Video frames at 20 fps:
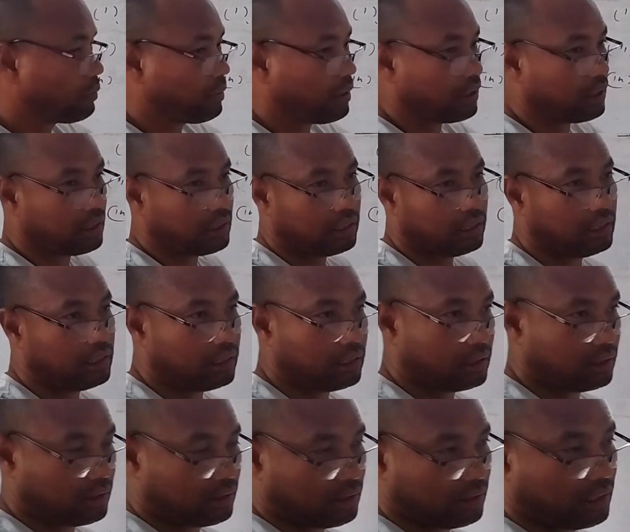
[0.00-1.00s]
1
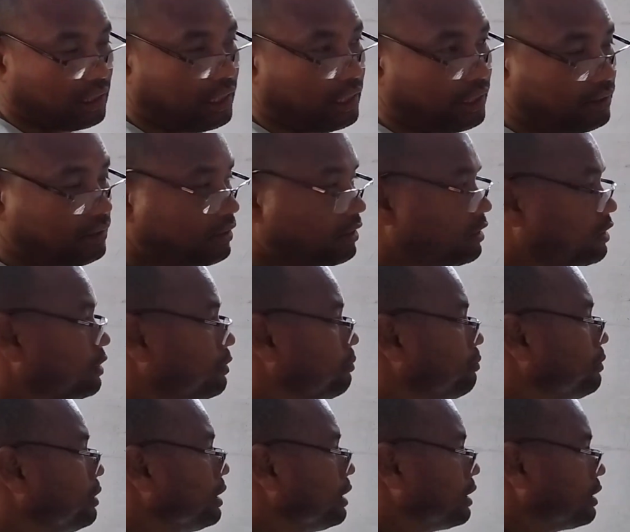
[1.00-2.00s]
here, right?
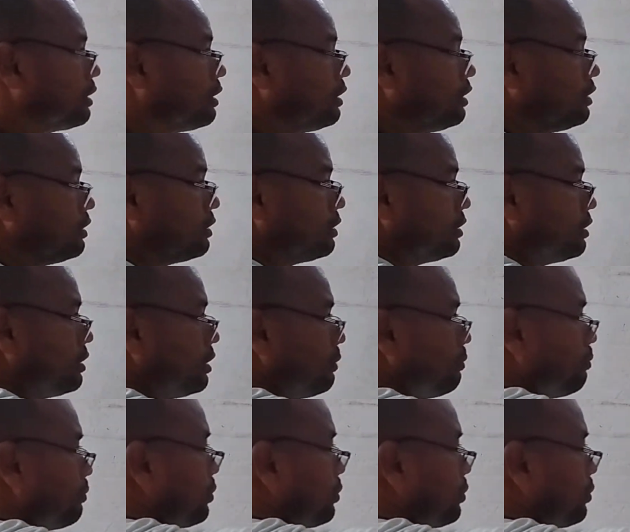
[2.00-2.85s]
But the